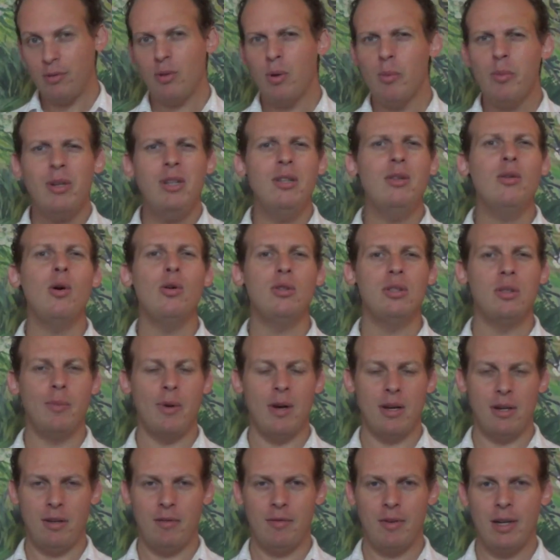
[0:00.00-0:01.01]
Nobody knows
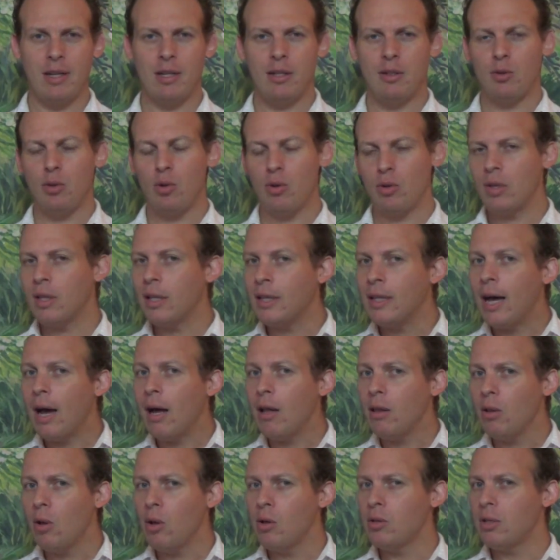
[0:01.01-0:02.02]
about it, right? So the
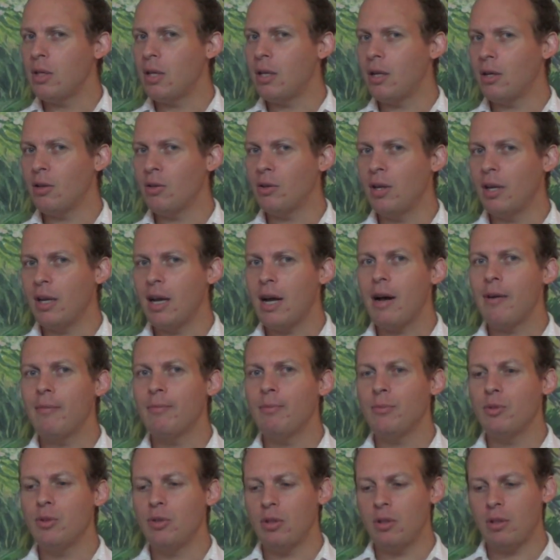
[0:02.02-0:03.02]
downloads that are going to
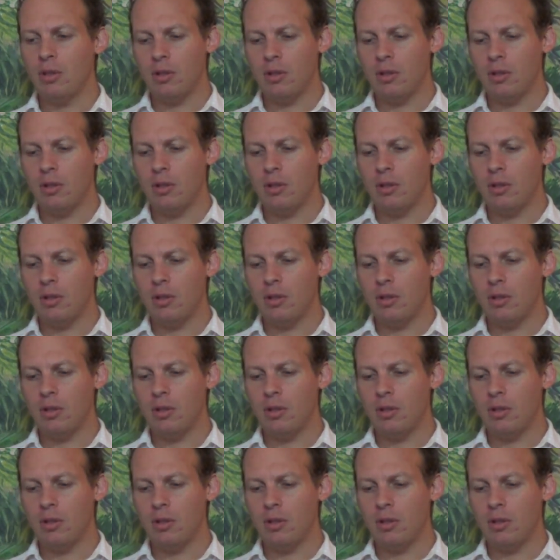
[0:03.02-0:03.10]
come